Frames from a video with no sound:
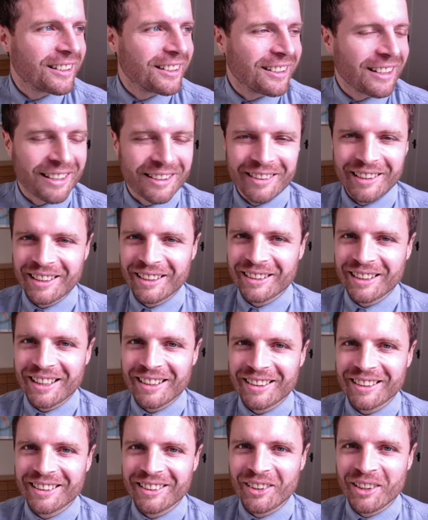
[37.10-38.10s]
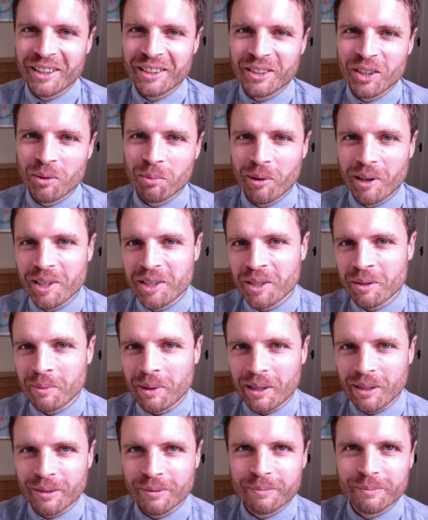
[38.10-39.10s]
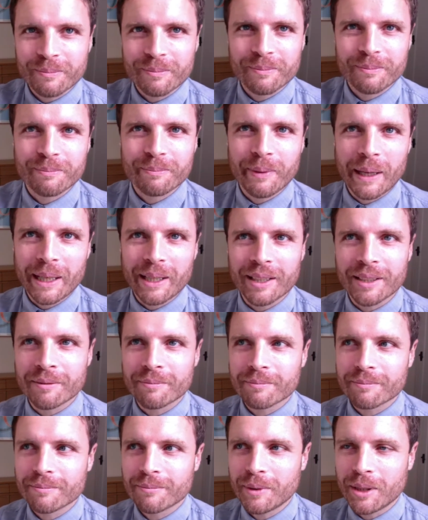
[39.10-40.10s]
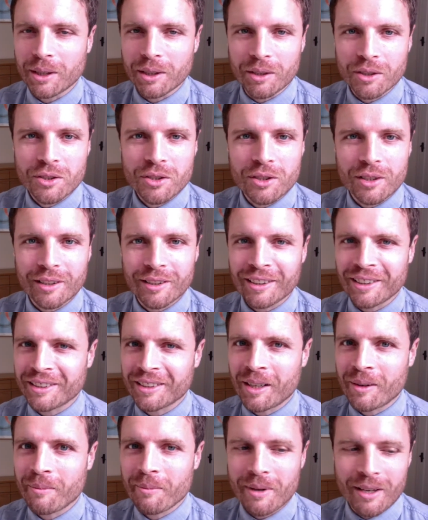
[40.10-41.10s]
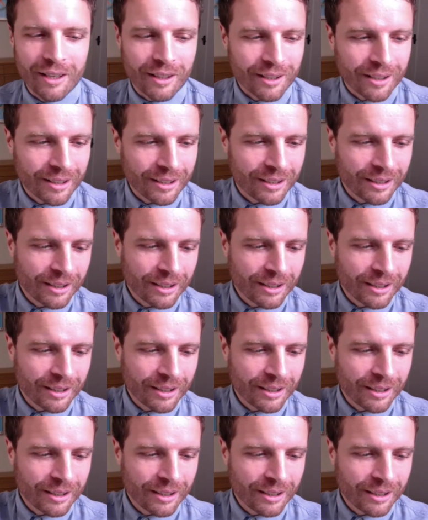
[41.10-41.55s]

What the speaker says: that thing that I had the operation about back in March, I think it's come back.